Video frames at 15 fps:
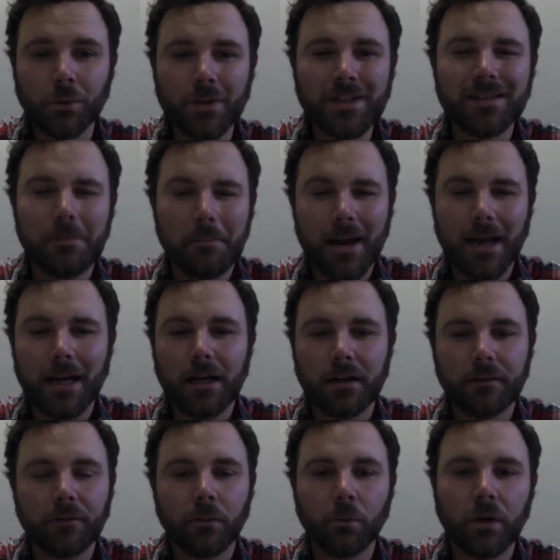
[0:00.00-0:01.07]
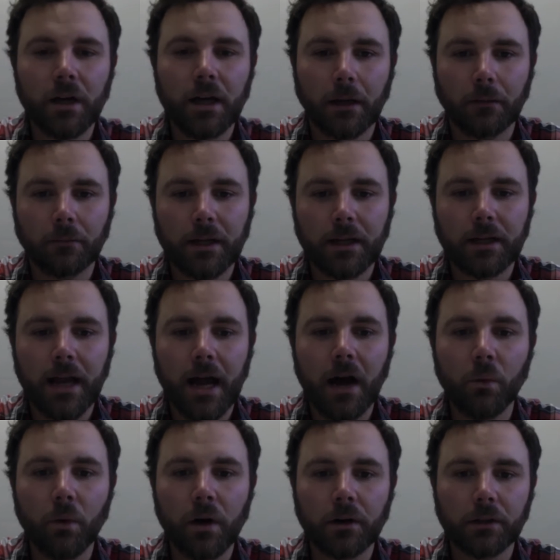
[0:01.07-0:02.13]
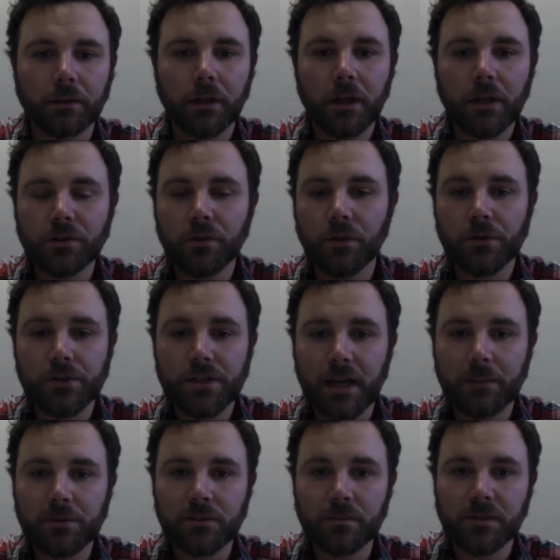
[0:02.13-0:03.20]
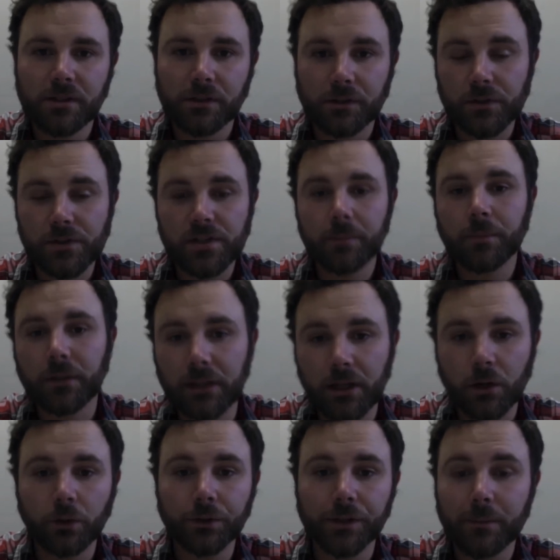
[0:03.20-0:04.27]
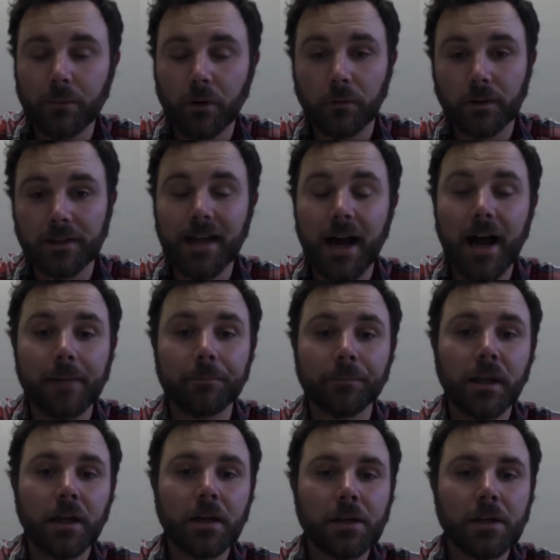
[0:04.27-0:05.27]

What is it made of, and how well do those types of materials typically hold up over time?